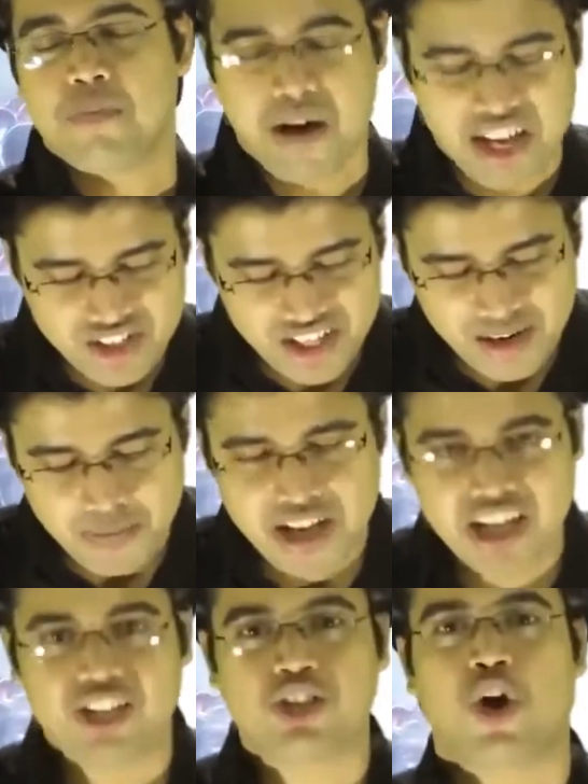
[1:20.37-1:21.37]
Myself,
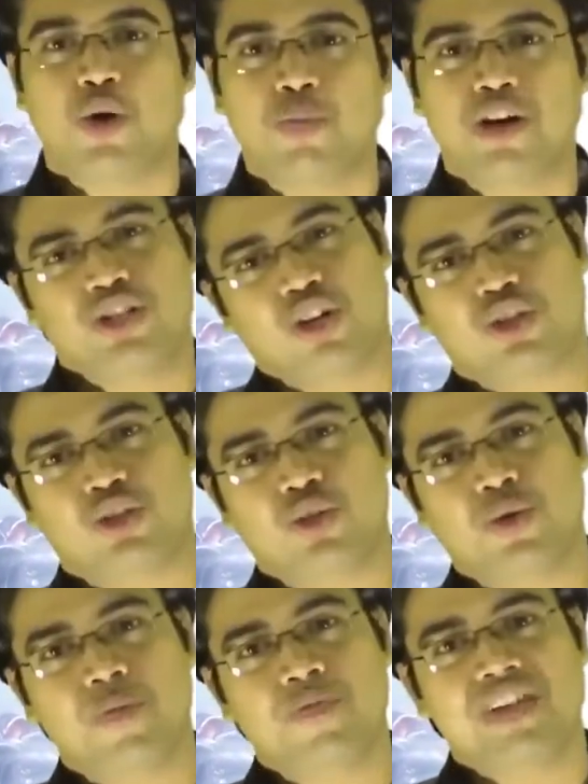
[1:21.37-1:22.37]
Tanmoy
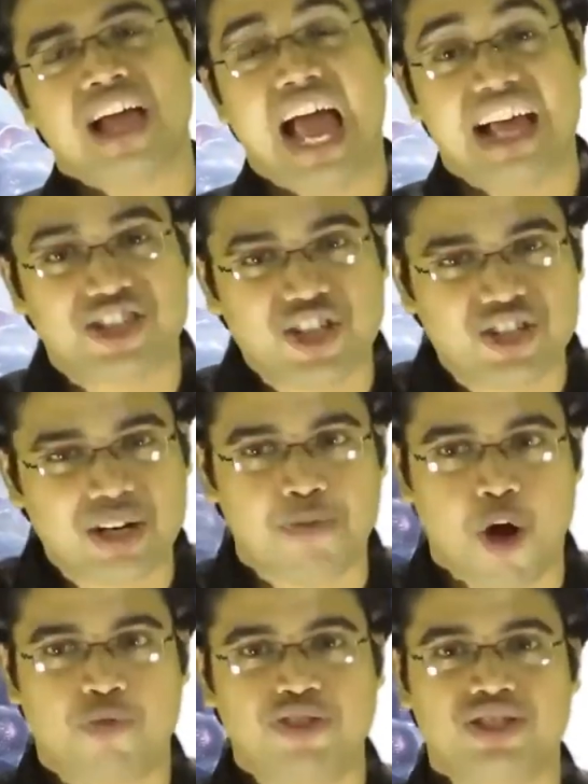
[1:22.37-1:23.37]
Dotto,
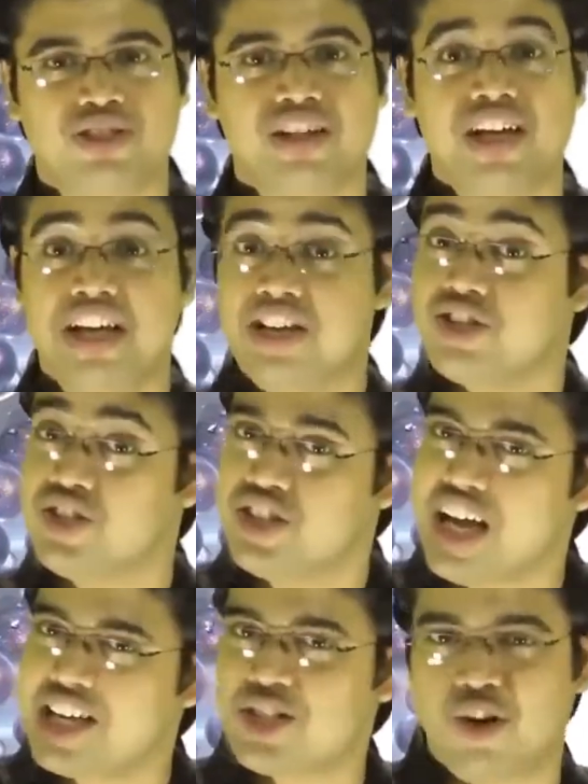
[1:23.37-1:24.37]
Assistant Professor,
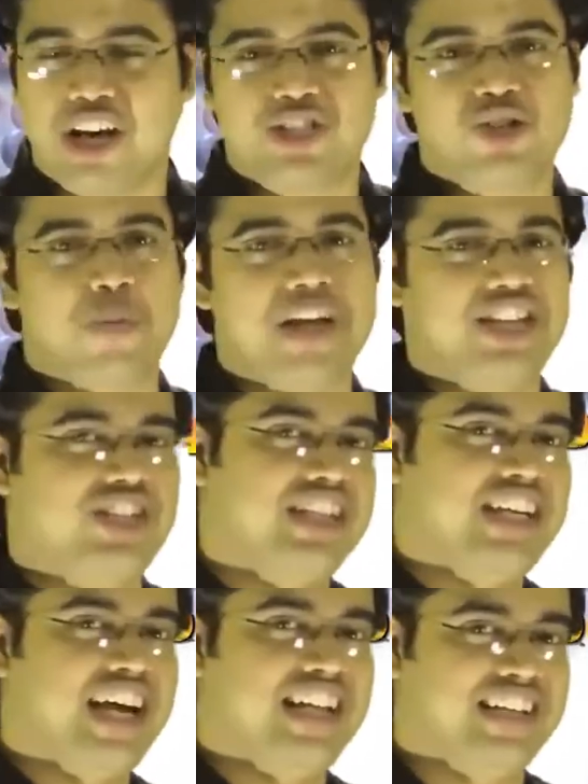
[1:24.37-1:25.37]
JS College of
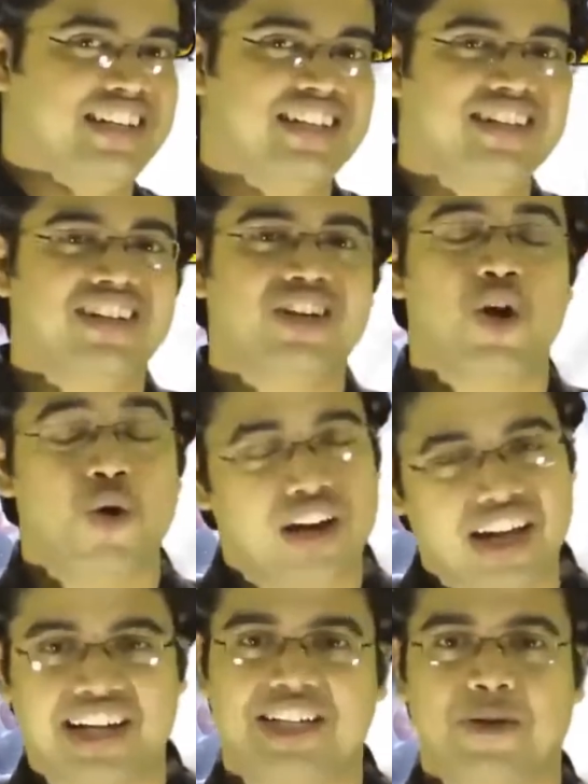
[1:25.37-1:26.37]
Engineering,
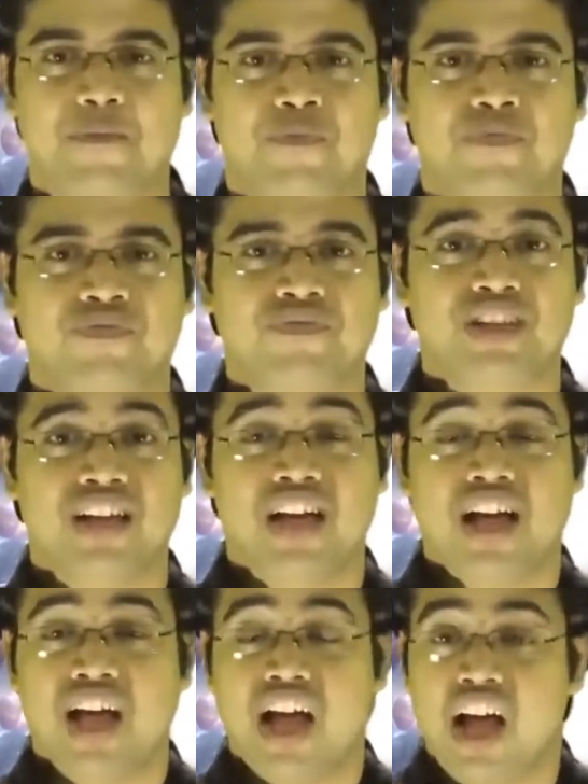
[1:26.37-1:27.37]
Kollam.
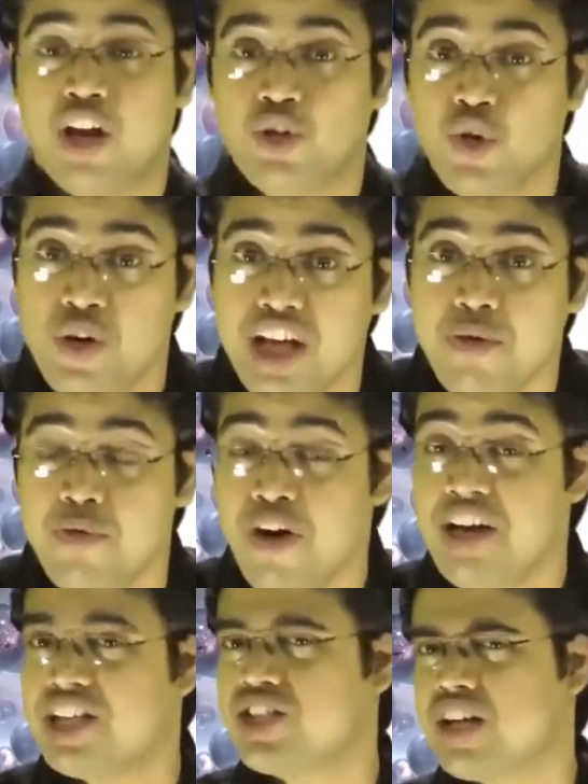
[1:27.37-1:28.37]
Today we
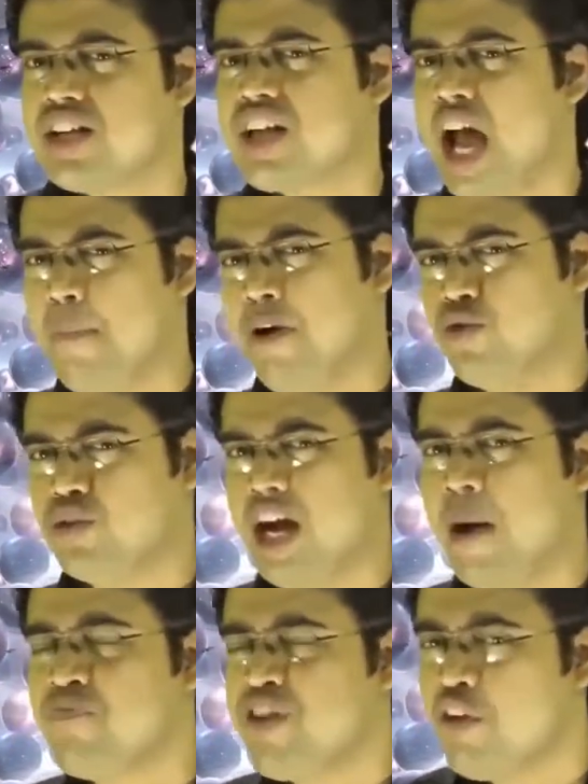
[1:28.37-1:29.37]
will discuss about
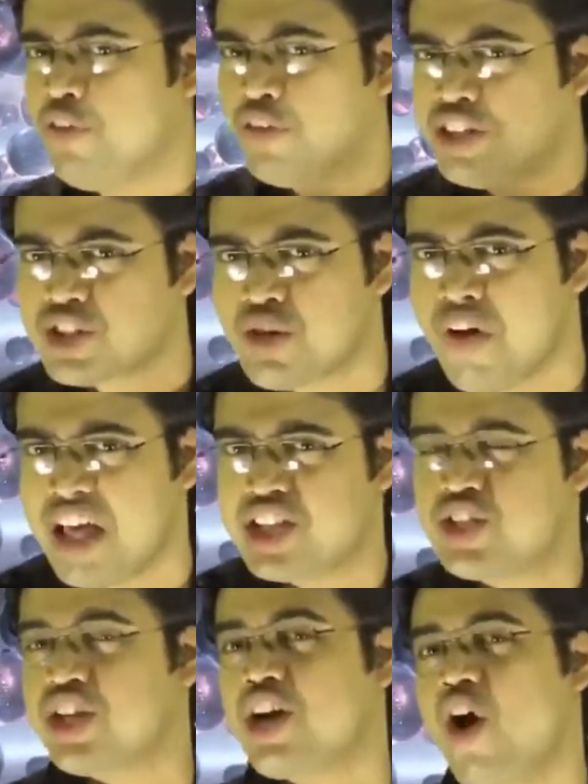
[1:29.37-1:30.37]
the first
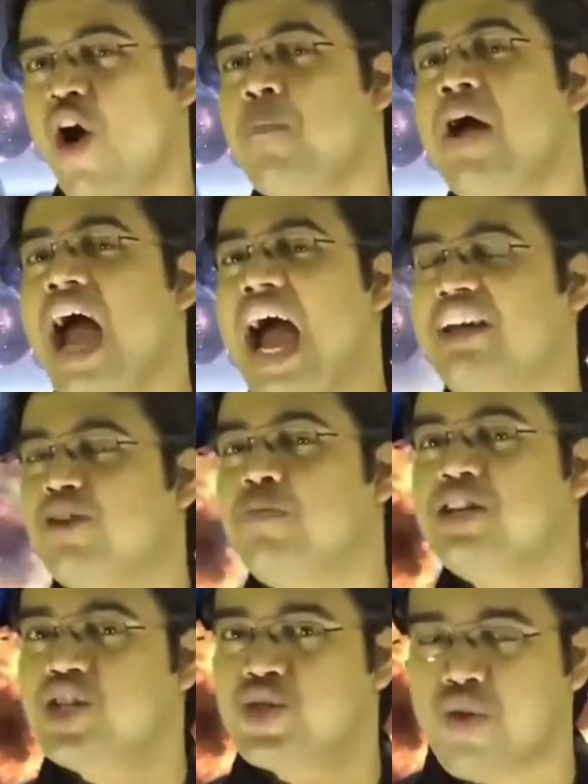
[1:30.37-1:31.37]
lecture of
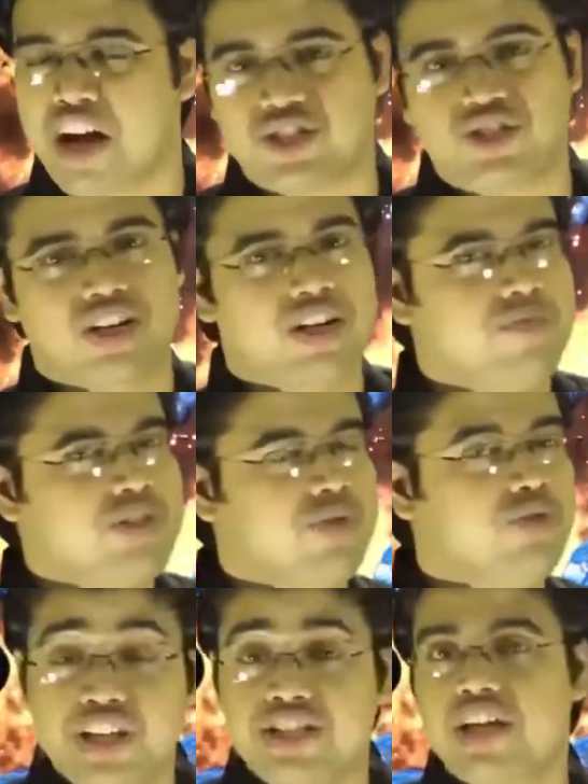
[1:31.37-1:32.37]
atomic structure,
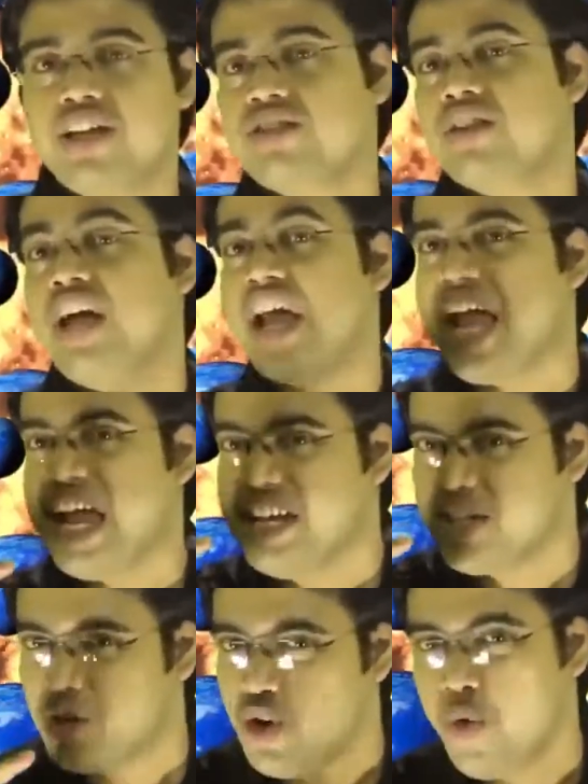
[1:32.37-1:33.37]
which is
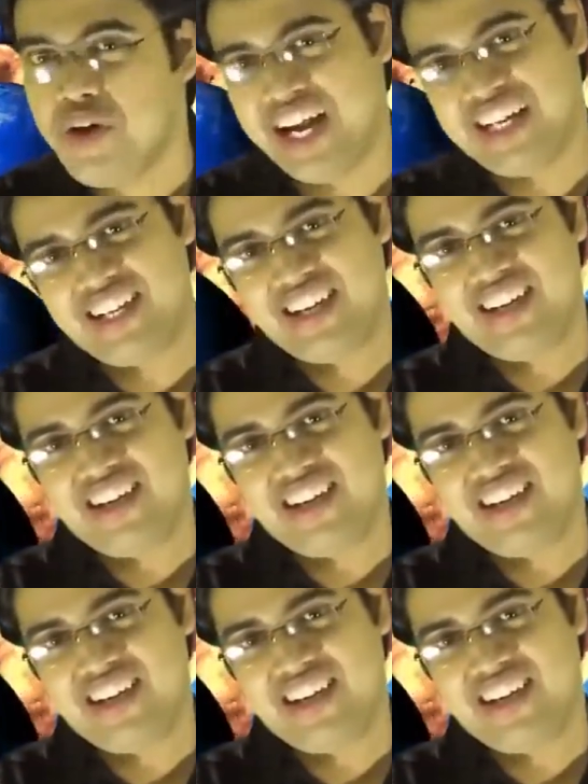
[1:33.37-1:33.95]
included